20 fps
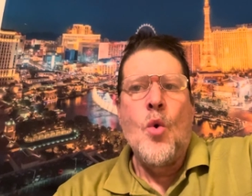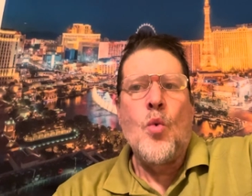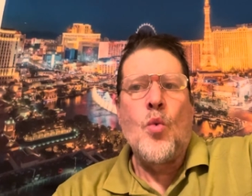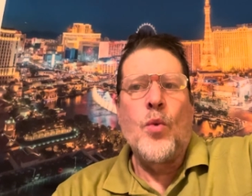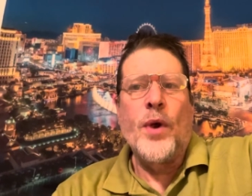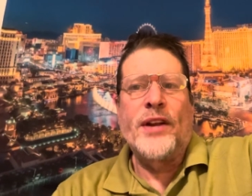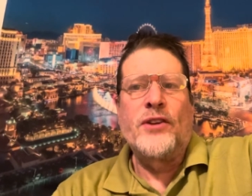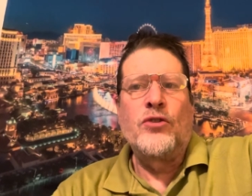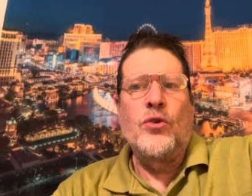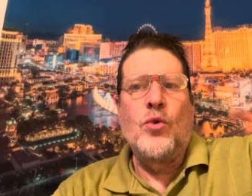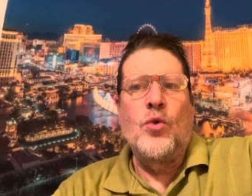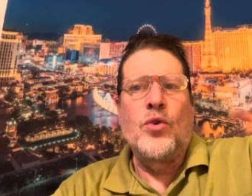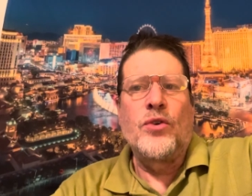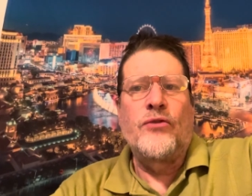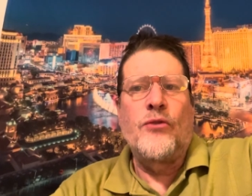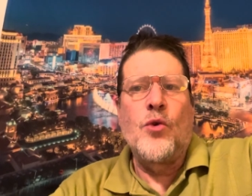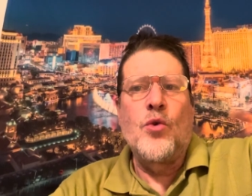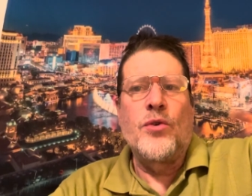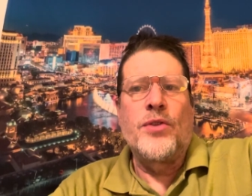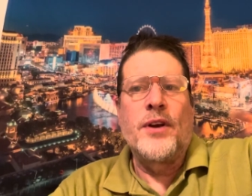Rick George
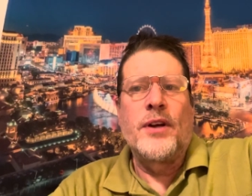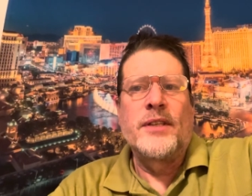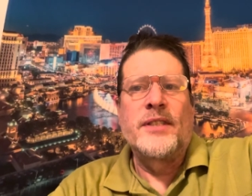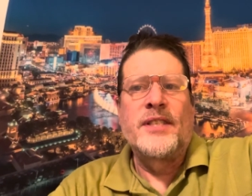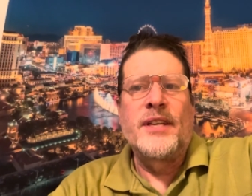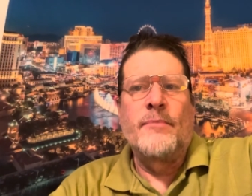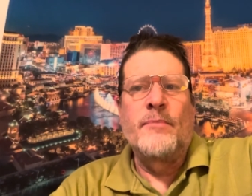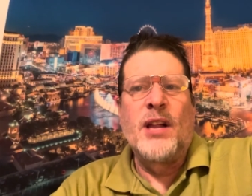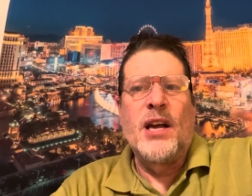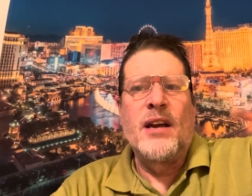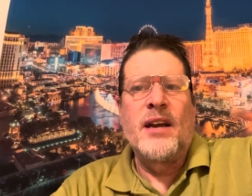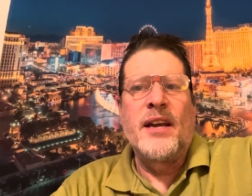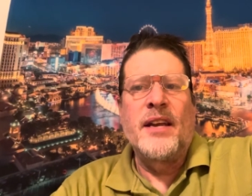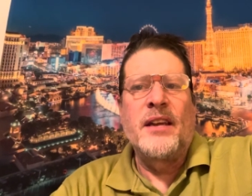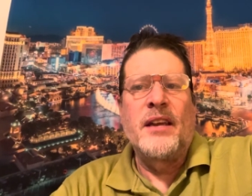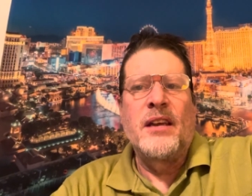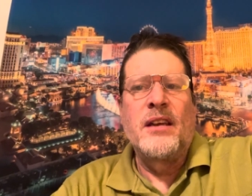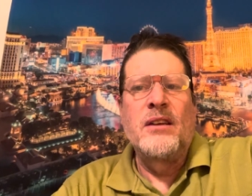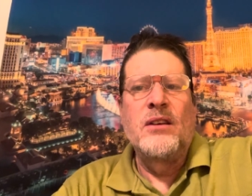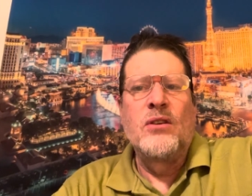for the
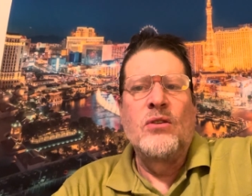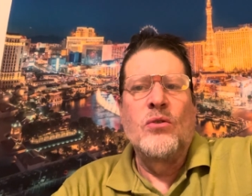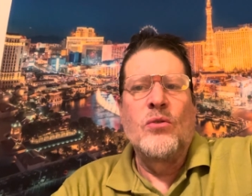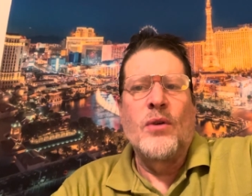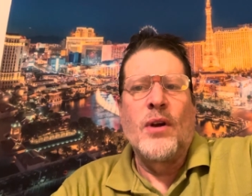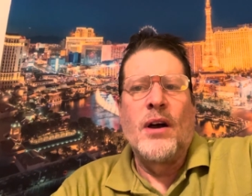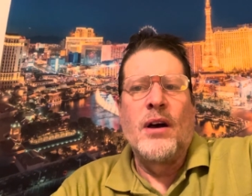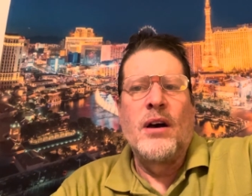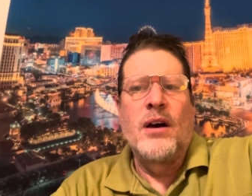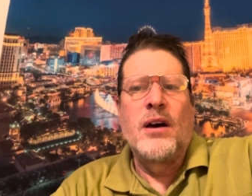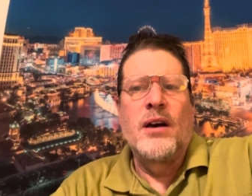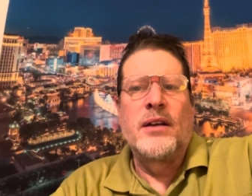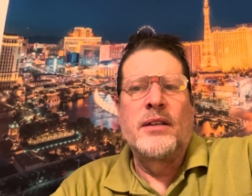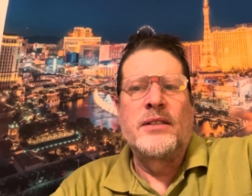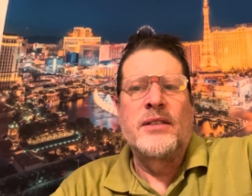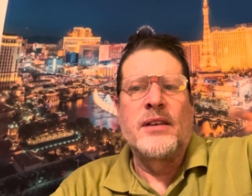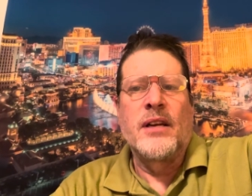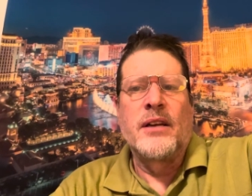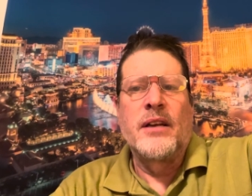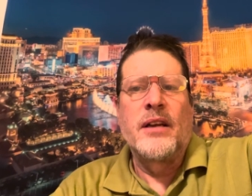Gemline here on
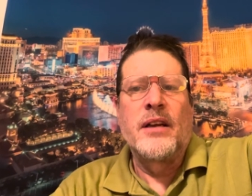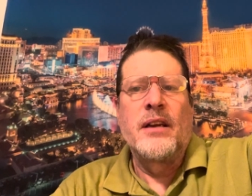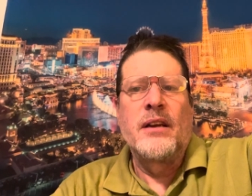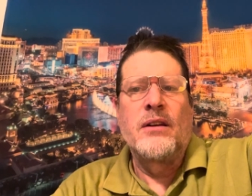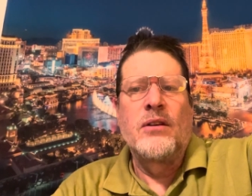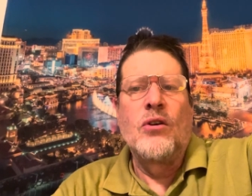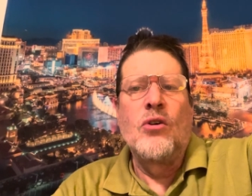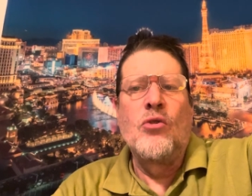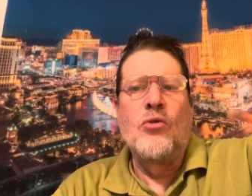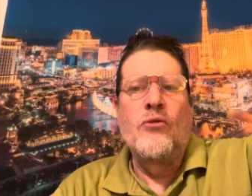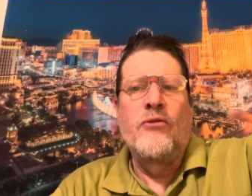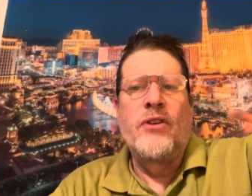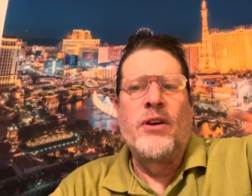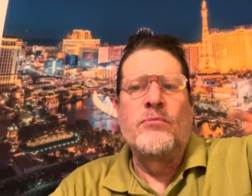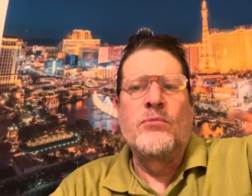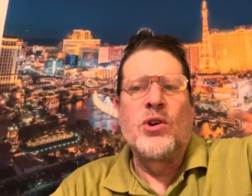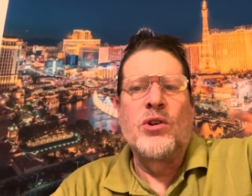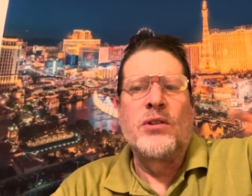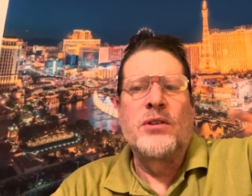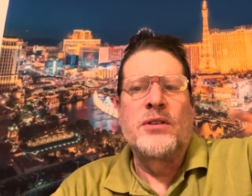Sunday,
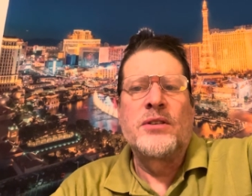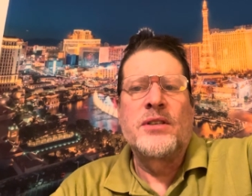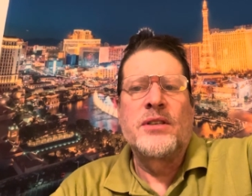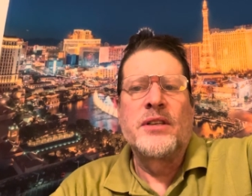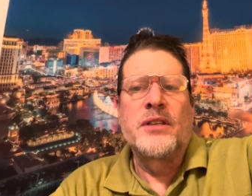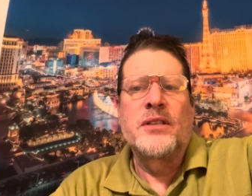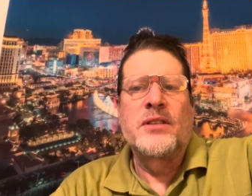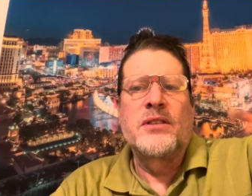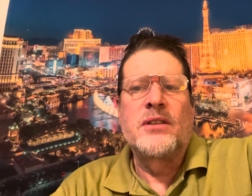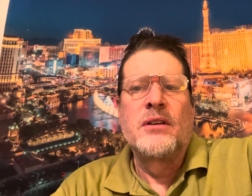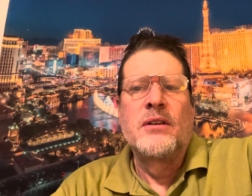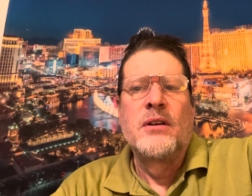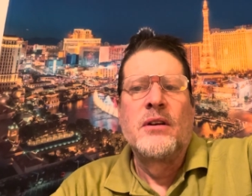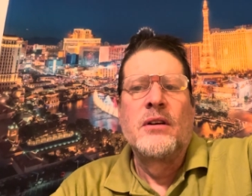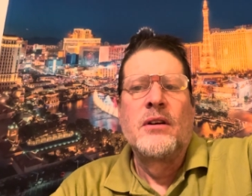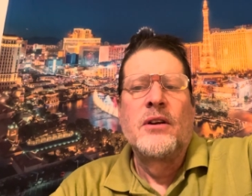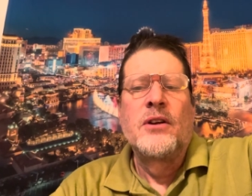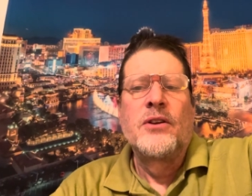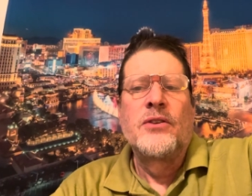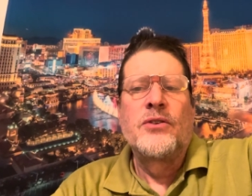November the 6th,
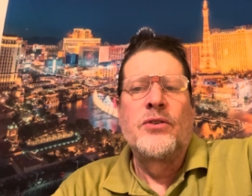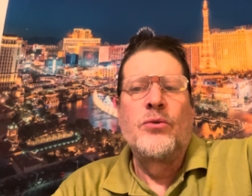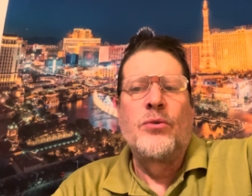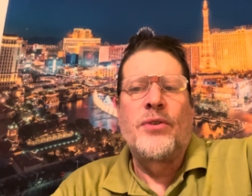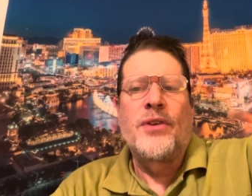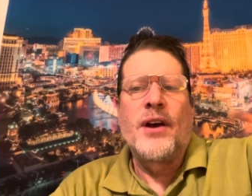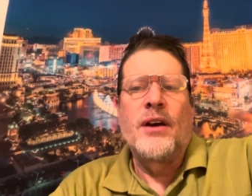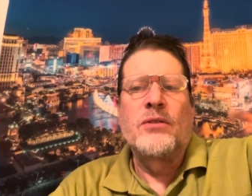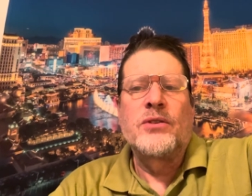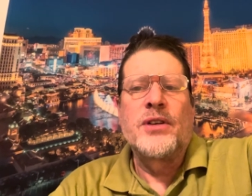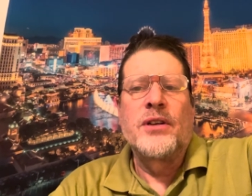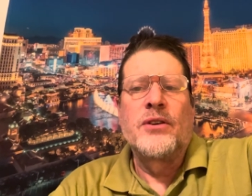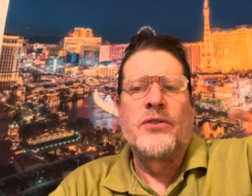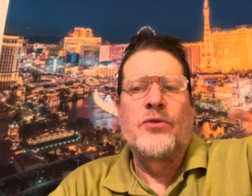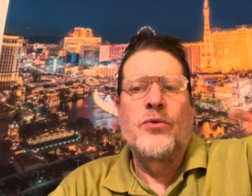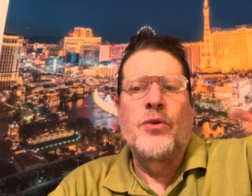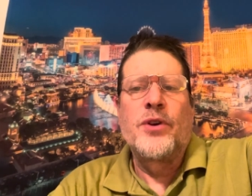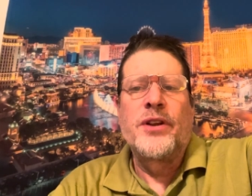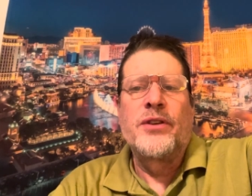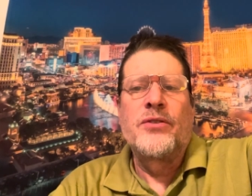
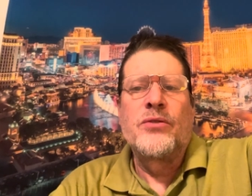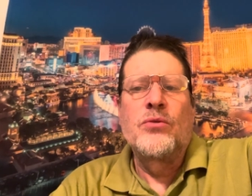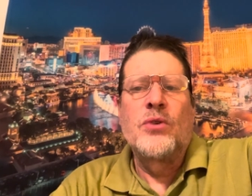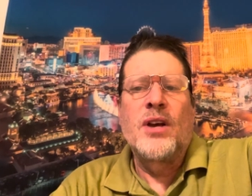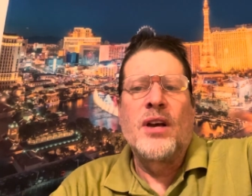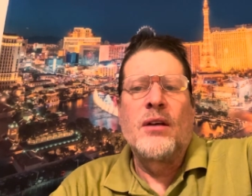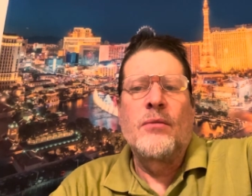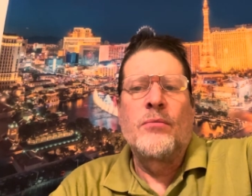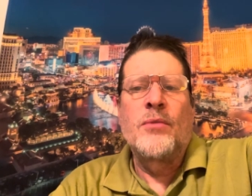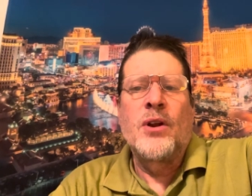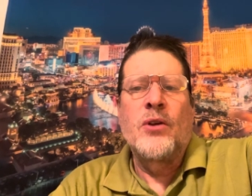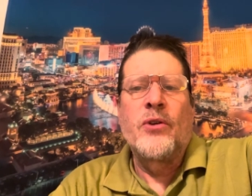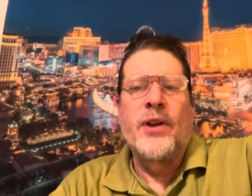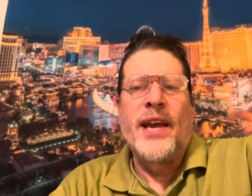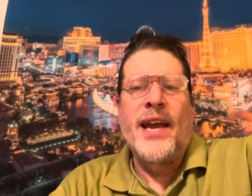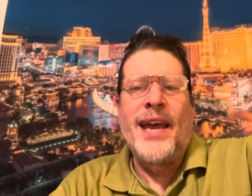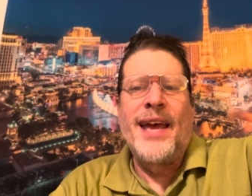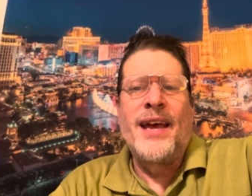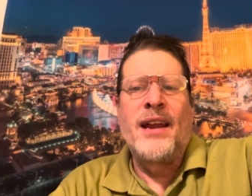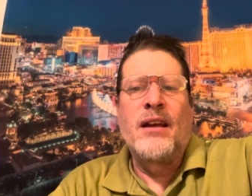2022. Complimentary
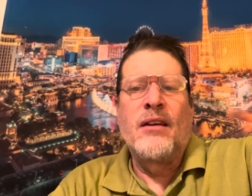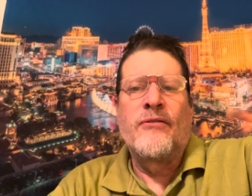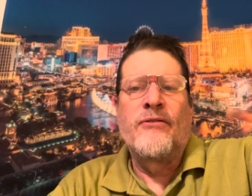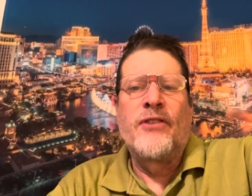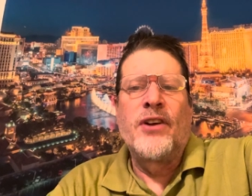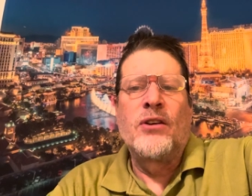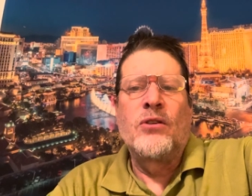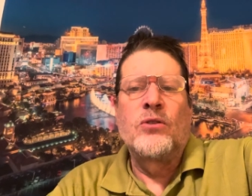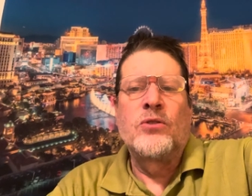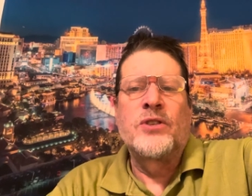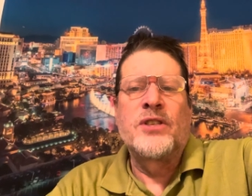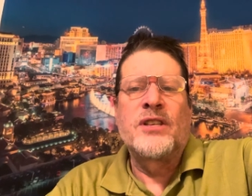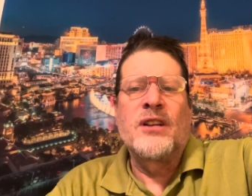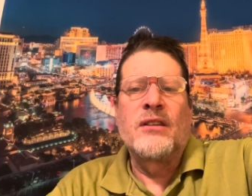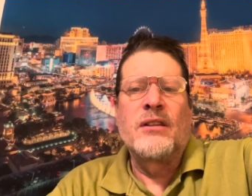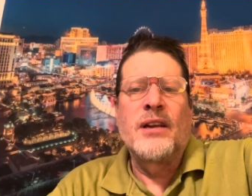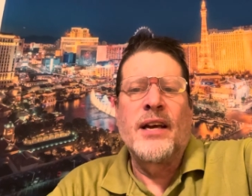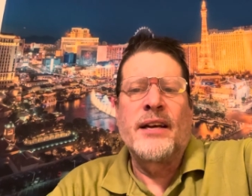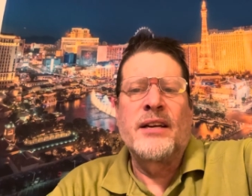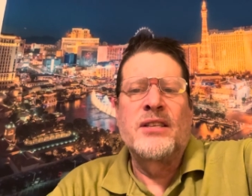NFL
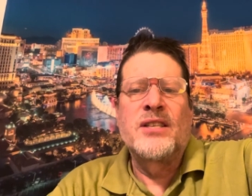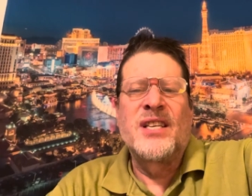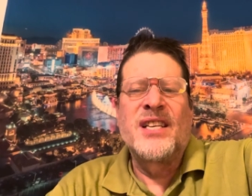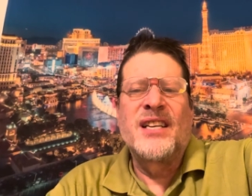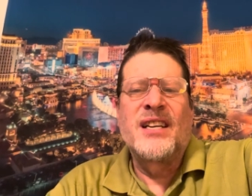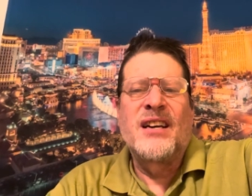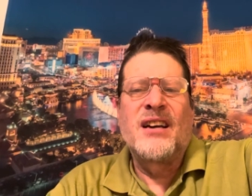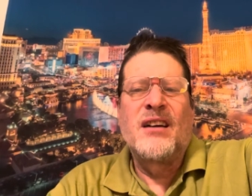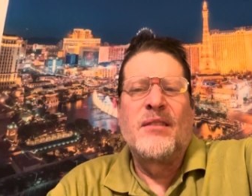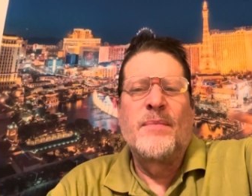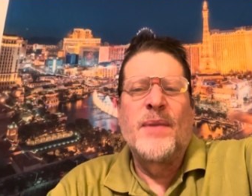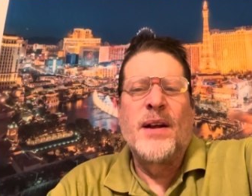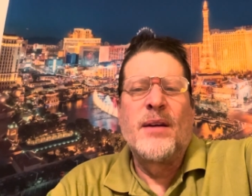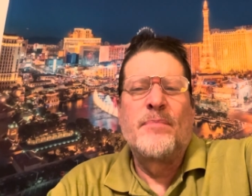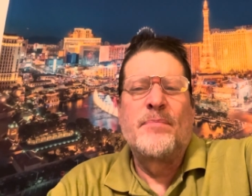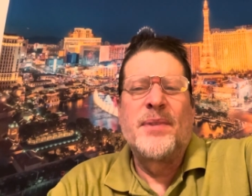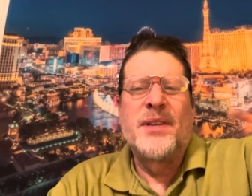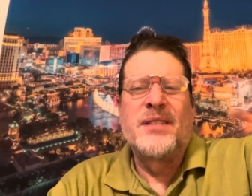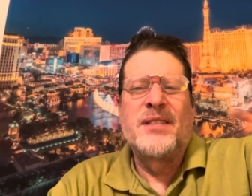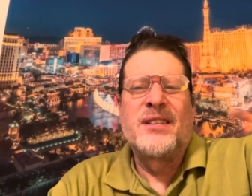selection coming
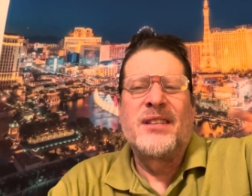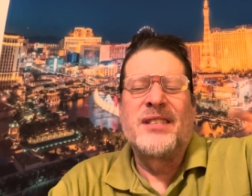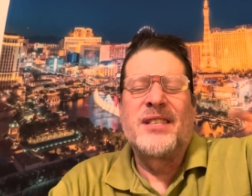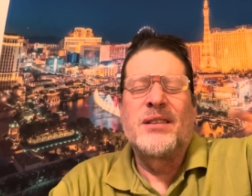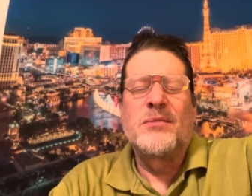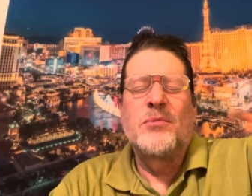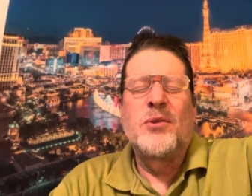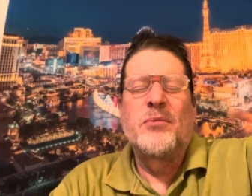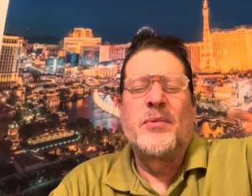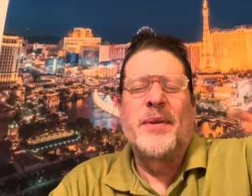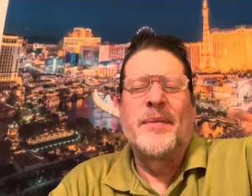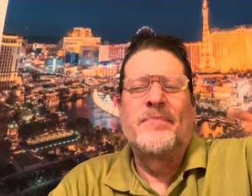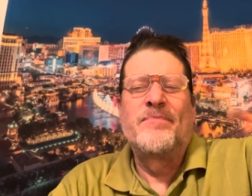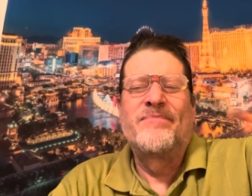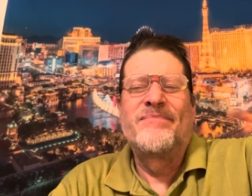up in just a moment.